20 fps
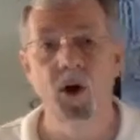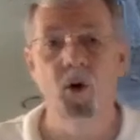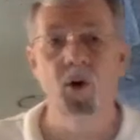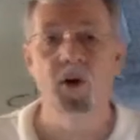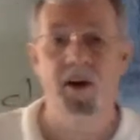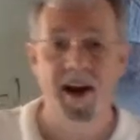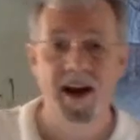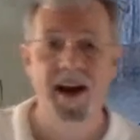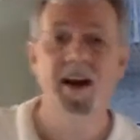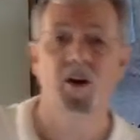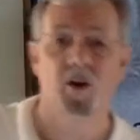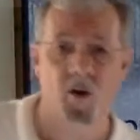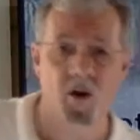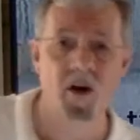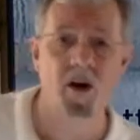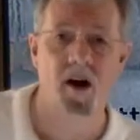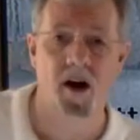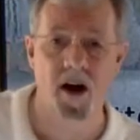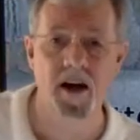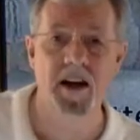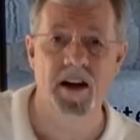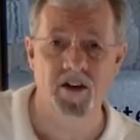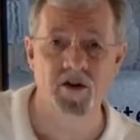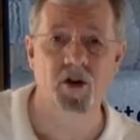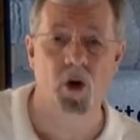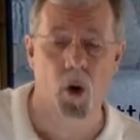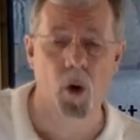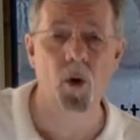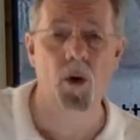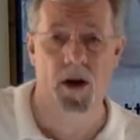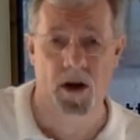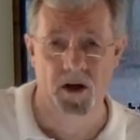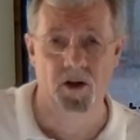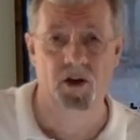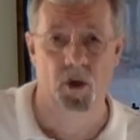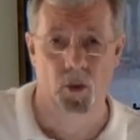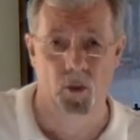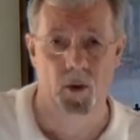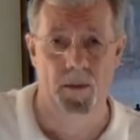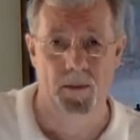know later on he's going
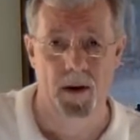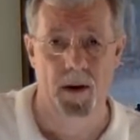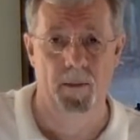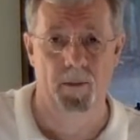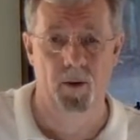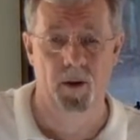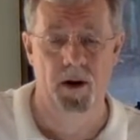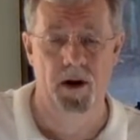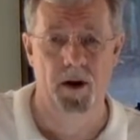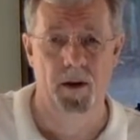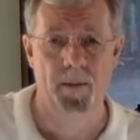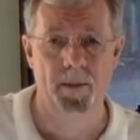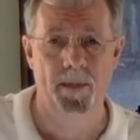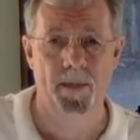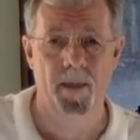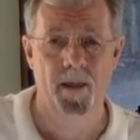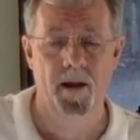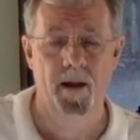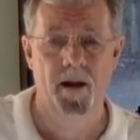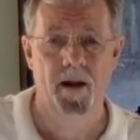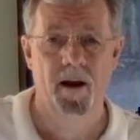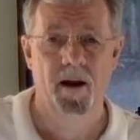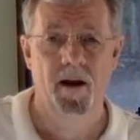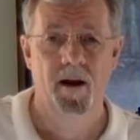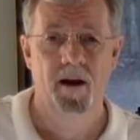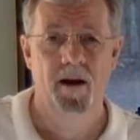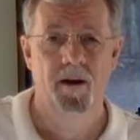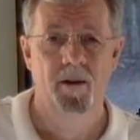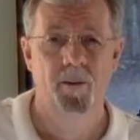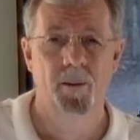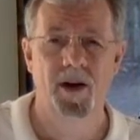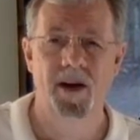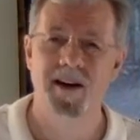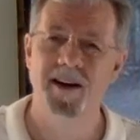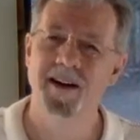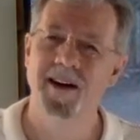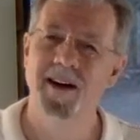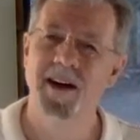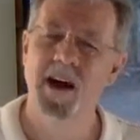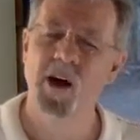to remember him,
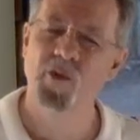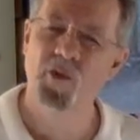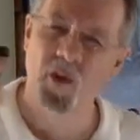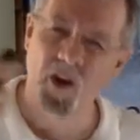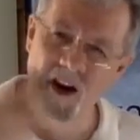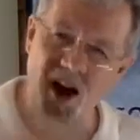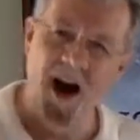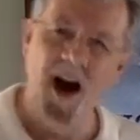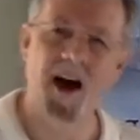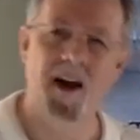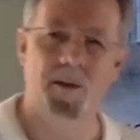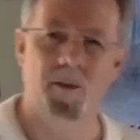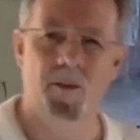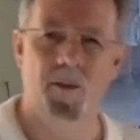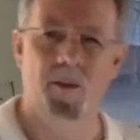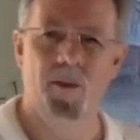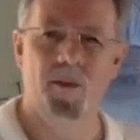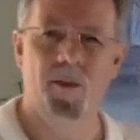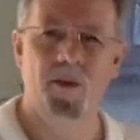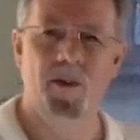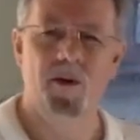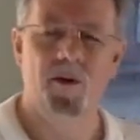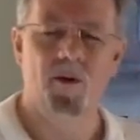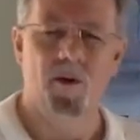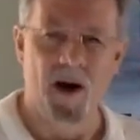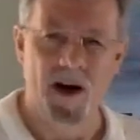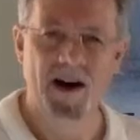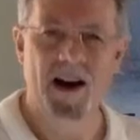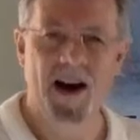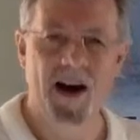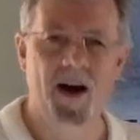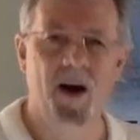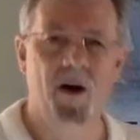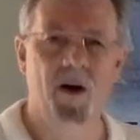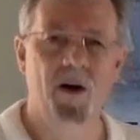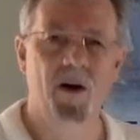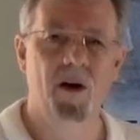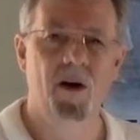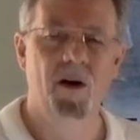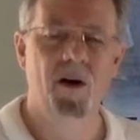but he forgot him right now.
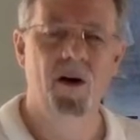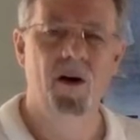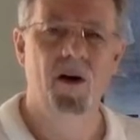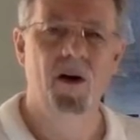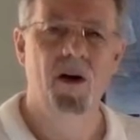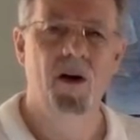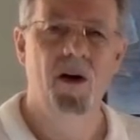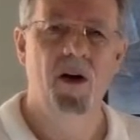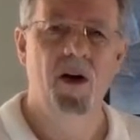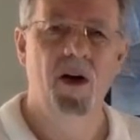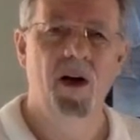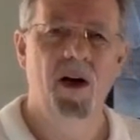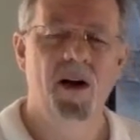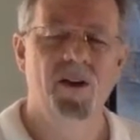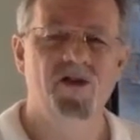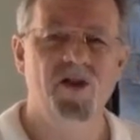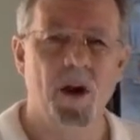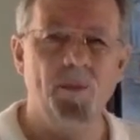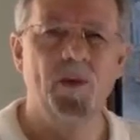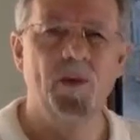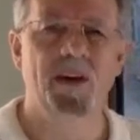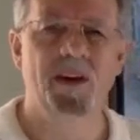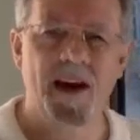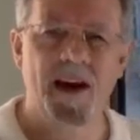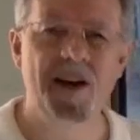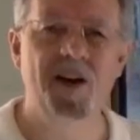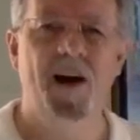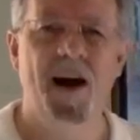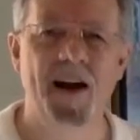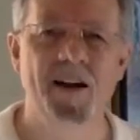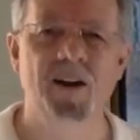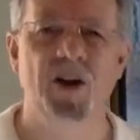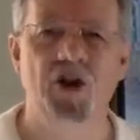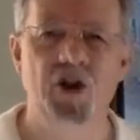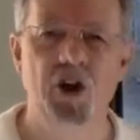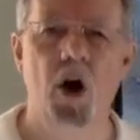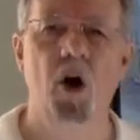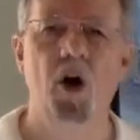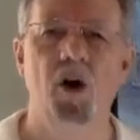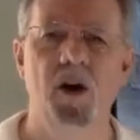Something later had to
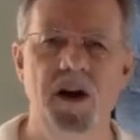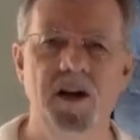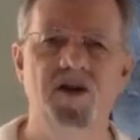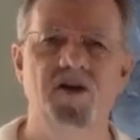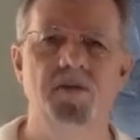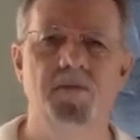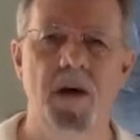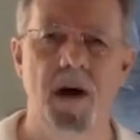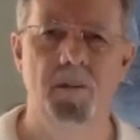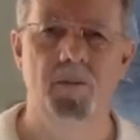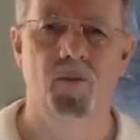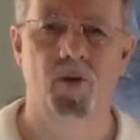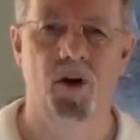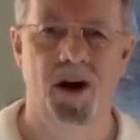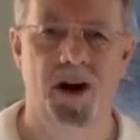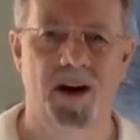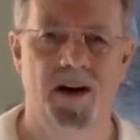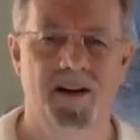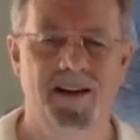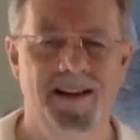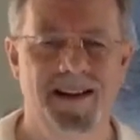jog his memory.